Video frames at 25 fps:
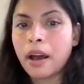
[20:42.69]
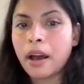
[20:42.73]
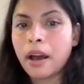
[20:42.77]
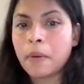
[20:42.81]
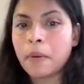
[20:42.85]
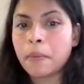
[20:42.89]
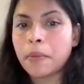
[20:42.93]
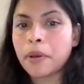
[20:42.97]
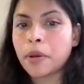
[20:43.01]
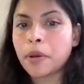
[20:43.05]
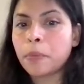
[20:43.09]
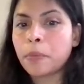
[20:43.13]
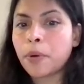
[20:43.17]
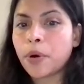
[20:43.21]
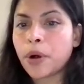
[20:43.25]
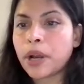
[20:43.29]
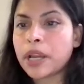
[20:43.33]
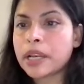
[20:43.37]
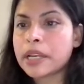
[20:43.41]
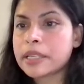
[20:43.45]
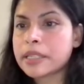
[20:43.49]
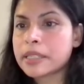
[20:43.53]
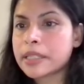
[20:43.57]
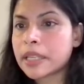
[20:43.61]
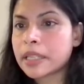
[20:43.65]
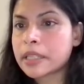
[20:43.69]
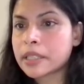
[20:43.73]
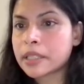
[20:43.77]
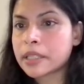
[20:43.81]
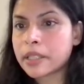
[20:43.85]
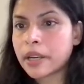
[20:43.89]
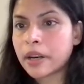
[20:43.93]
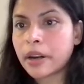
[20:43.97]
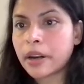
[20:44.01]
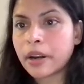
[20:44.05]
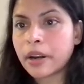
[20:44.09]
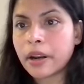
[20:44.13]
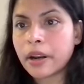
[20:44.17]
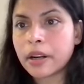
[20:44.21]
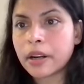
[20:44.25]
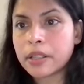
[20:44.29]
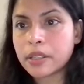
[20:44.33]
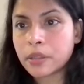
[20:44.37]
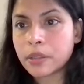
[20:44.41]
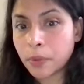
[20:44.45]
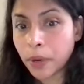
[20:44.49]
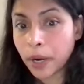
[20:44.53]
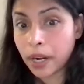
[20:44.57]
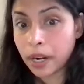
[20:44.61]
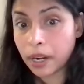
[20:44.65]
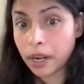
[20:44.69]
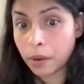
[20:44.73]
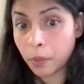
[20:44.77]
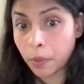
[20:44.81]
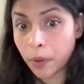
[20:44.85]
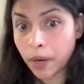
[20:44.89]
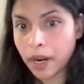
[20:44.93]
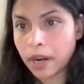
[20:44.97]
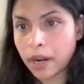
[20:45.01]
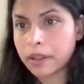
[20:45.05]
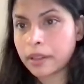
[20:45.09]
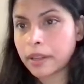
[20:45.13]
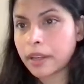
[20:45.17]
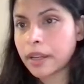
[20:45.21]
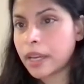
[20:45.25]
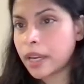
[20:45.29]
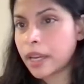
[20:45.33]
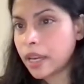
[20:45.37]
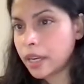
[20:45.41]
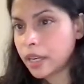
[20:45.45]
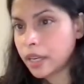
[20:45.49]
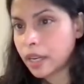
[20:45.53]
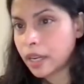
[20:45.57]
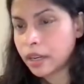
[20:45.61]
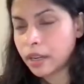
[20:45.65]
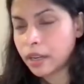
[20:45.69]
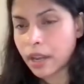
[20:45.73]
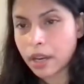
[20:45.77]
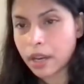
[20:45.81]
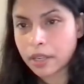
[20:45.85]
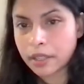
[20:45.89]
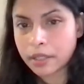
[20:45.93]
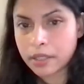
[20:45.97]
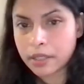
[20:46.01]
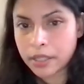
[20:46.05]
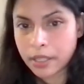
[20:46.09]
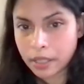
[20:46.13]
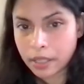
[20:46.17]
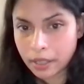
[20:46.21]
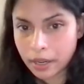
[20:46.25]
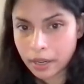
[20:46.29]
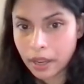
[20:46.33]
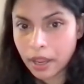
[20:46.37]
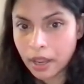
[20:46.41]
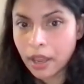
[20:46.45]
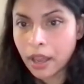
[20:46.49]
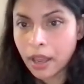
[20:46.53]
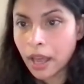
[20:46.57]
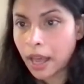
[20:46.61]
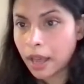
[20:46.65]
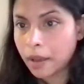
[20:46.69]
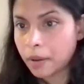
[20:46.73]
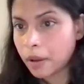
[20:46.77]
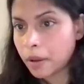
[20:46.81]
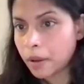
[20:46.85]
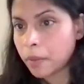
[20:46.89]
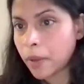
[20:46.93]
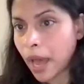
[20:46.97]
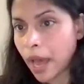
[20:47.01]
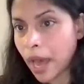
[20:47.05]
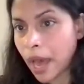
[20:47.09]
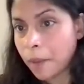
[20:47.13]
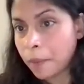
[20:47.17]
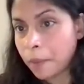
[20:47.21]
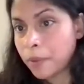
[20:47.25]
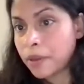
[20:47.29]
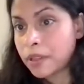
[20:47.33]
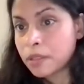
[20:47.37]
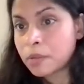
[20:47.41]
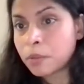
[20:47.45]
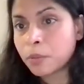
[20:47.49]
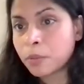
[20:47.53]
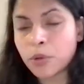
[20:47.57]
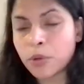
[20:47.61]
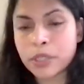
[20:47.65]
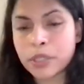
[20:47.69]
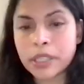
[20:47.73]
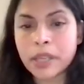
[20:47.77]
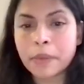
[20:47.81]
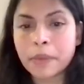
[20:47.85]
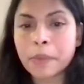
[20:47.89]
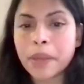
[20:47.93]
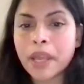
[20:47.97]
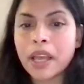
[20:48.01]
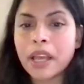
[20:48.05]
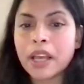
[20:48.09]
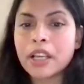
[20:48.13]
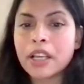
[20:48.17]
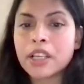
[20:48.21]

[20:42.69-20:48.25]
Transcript: 0.6 terahertz, where the heat conduction happens mostly.